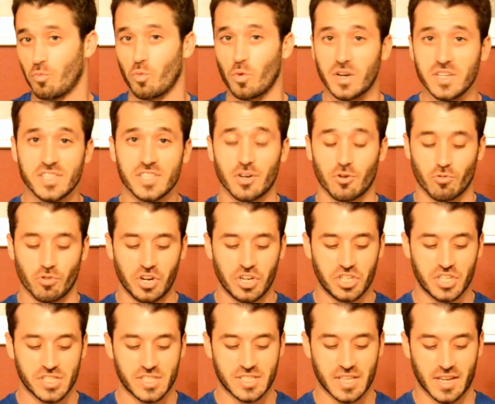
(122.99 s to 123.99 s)
once it
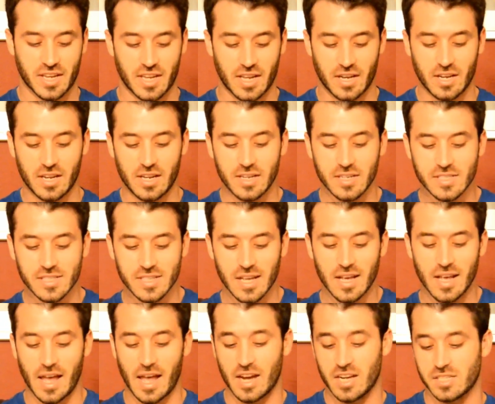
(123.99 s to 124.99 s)
reaches the kidneys
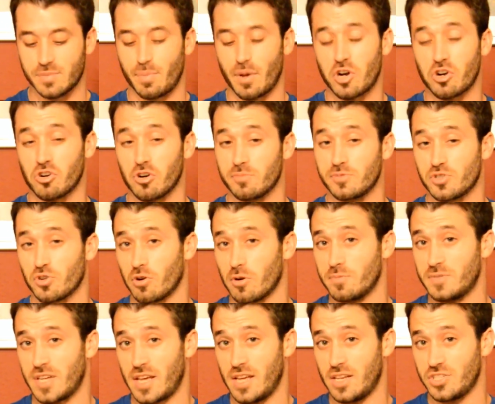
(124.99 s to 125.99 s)
and is better
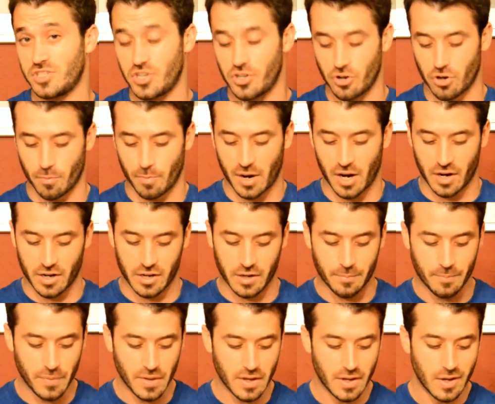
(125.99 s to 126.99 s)
absorbed into your body.
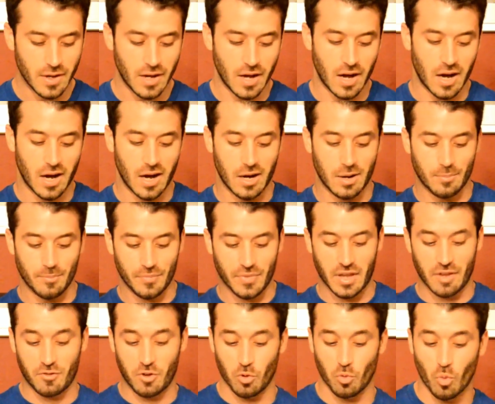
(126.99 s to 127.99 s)

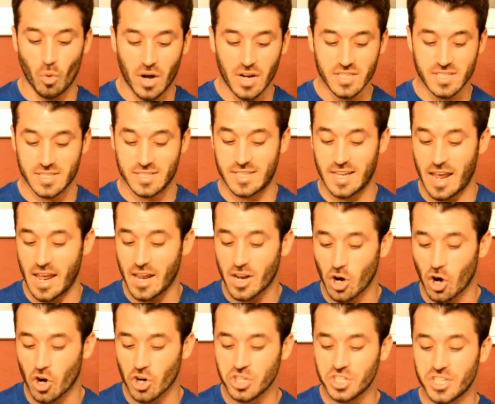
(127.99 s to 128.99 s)
If you want to take
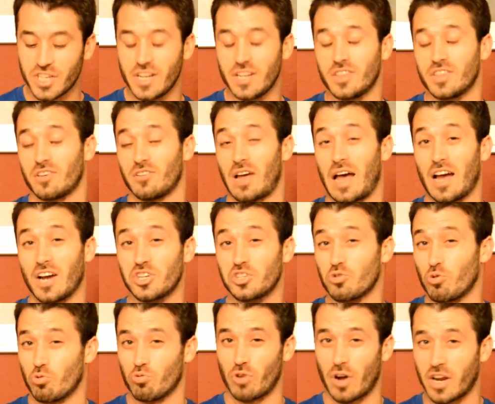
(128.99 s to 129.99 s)
arginine, the
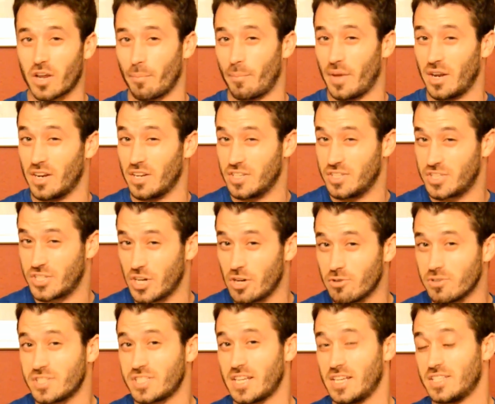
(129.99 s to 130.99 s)
actual recommended
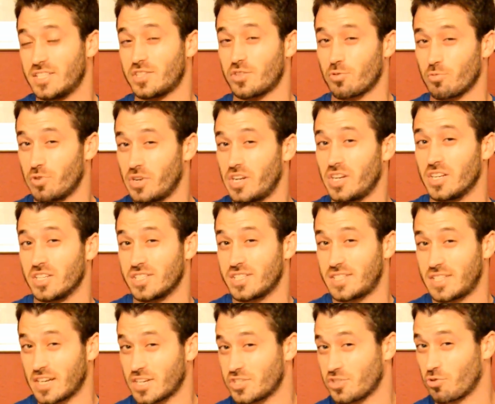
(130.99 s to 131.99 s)
dose is 3 to
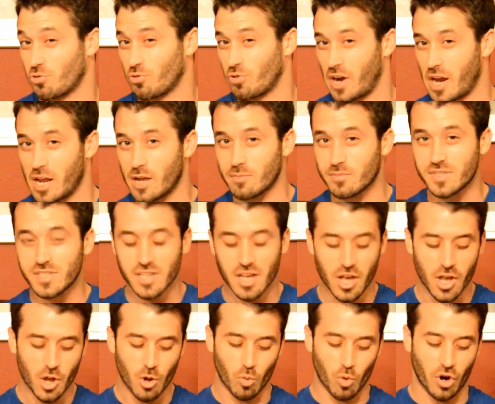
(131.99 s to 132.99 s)
6 grams,
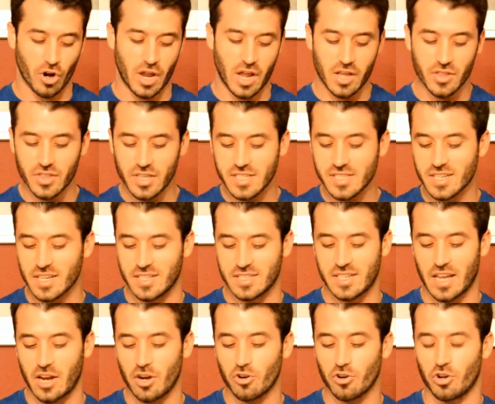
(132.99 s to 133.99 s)
where in this
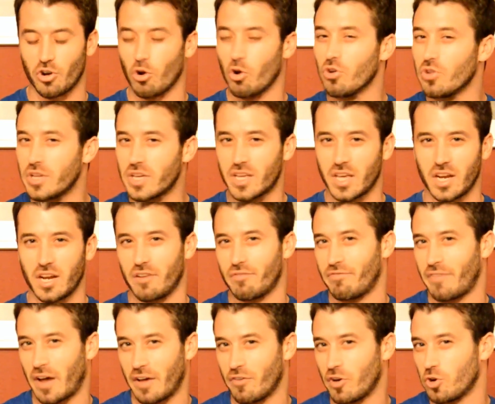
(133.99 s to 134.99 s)
container you're only getting
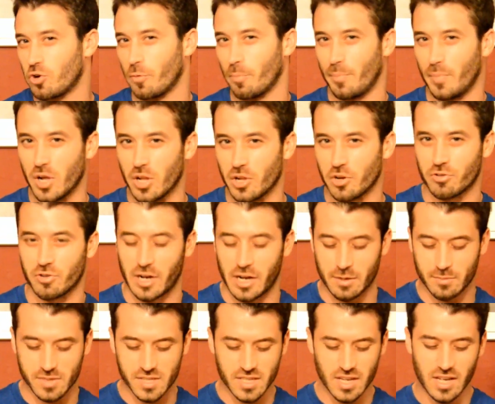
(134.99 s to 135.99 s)
500
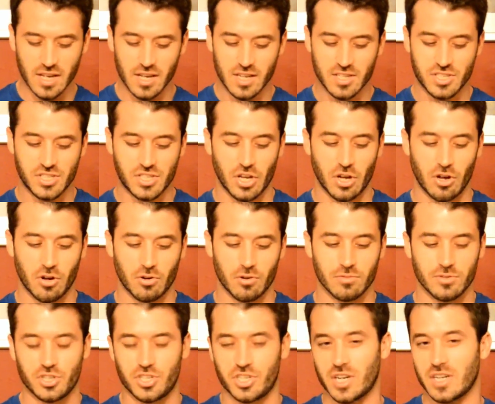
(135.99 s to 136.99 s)
milligrams. So
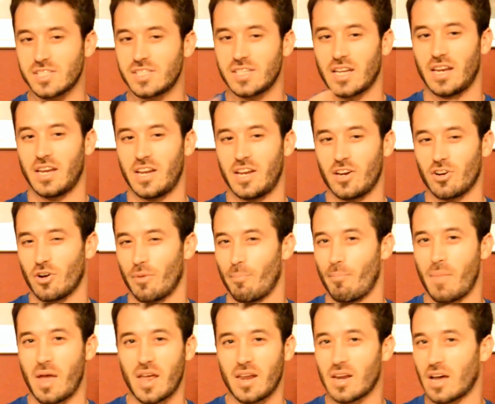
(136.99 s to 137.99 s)
just in here, it
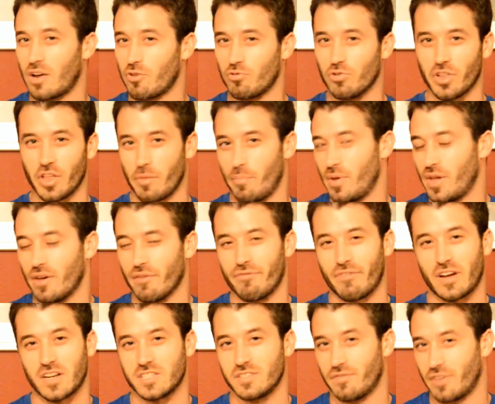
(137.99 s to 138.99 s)
may not really be
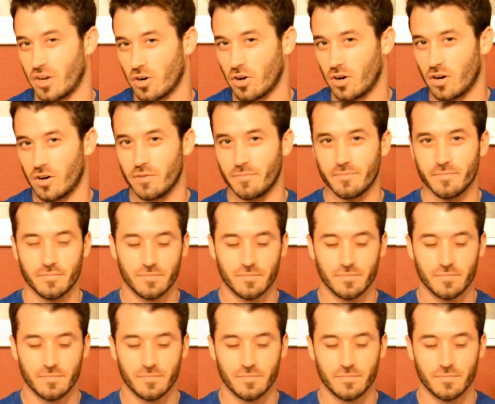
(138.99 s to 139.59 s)
effective at all.